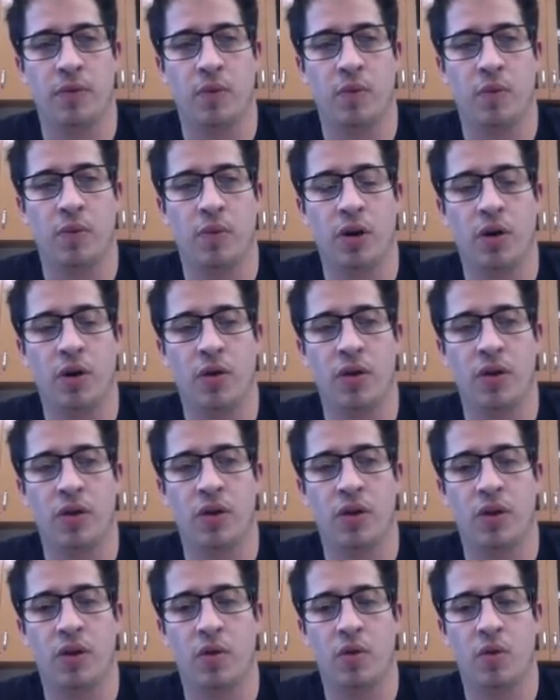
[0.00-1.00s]
We know
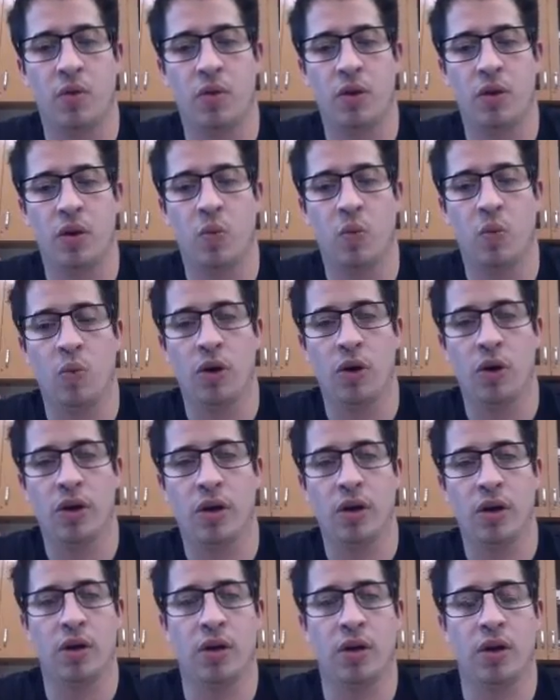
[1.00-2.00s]
that
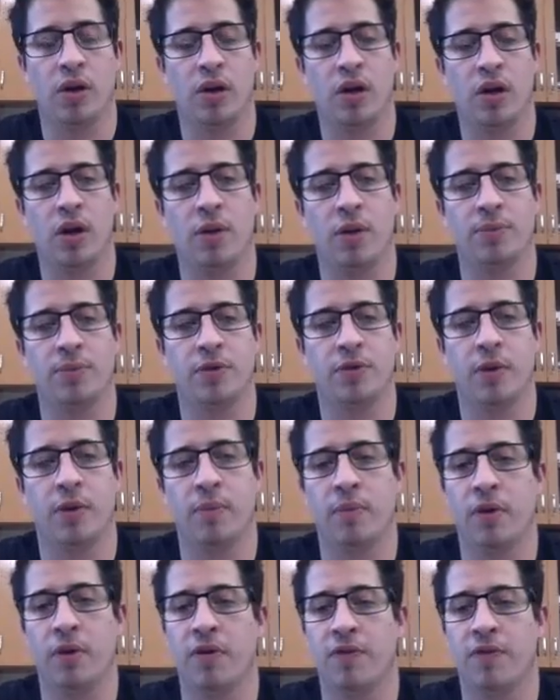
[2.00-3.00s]
work comes
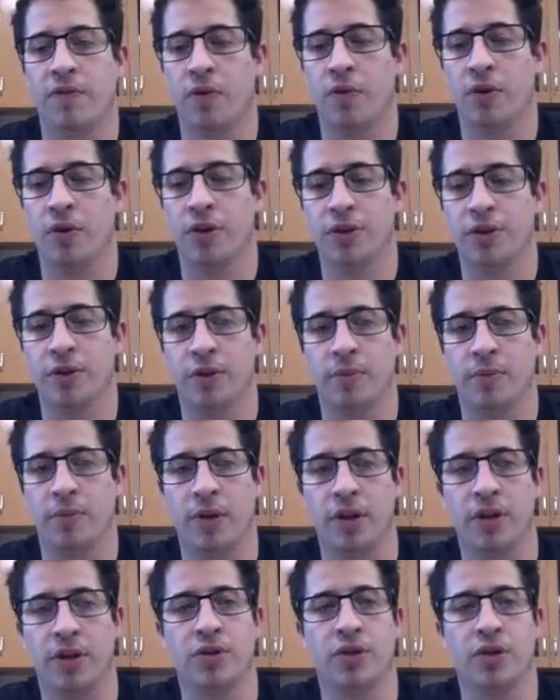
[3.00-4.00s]
from a force
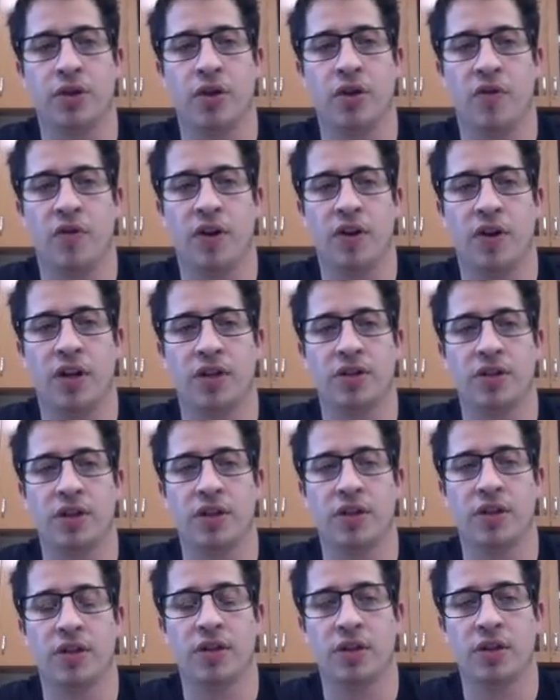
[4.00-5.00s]
being exerted over a
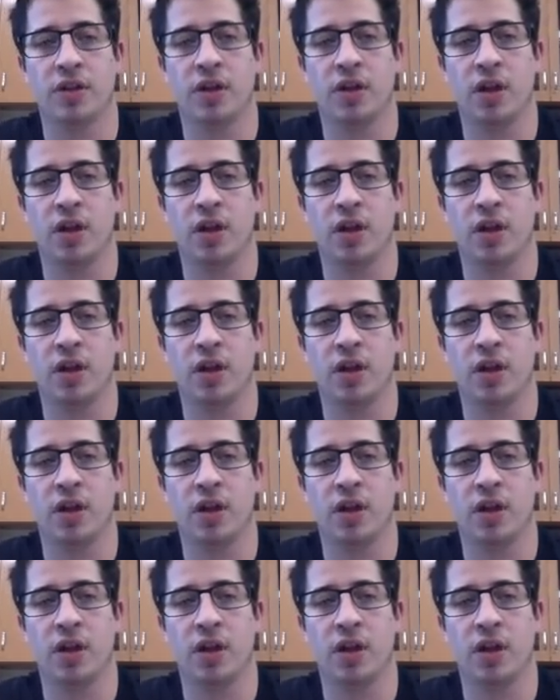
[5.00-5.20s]
distance,